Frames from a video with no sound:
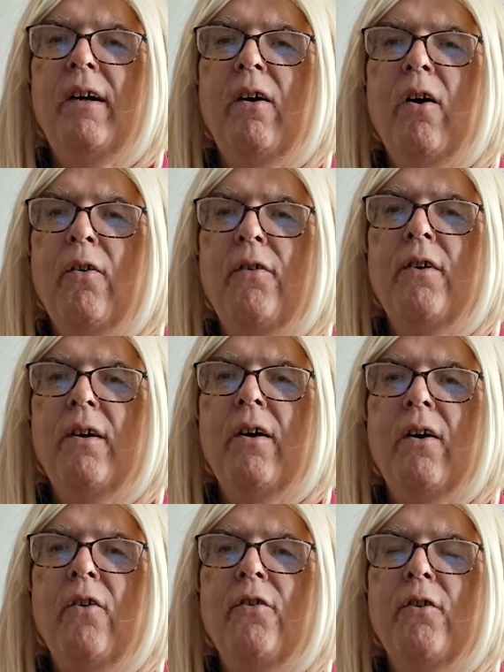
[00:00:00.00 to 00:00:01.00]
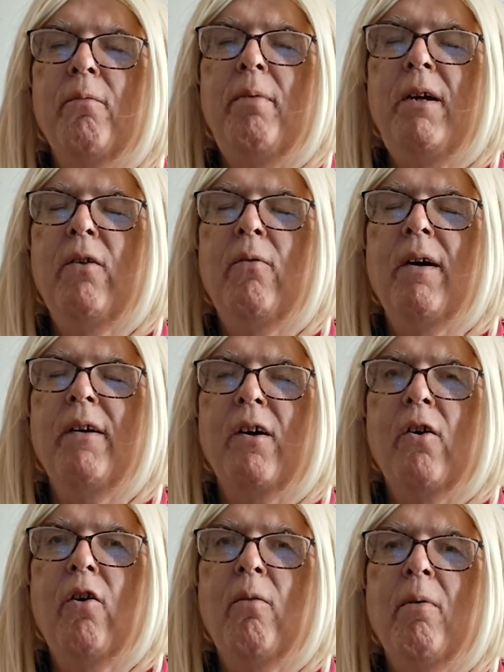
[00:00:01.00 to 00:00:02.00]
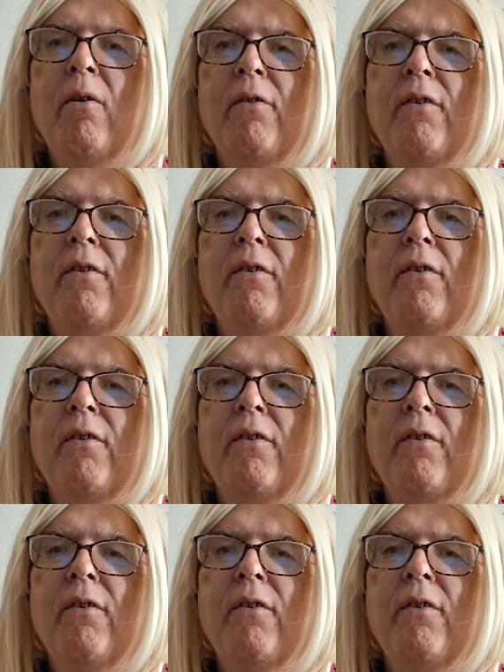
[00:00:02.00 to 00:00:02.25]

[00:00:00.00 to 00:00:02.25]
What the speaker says: Also PL1 and COBOL,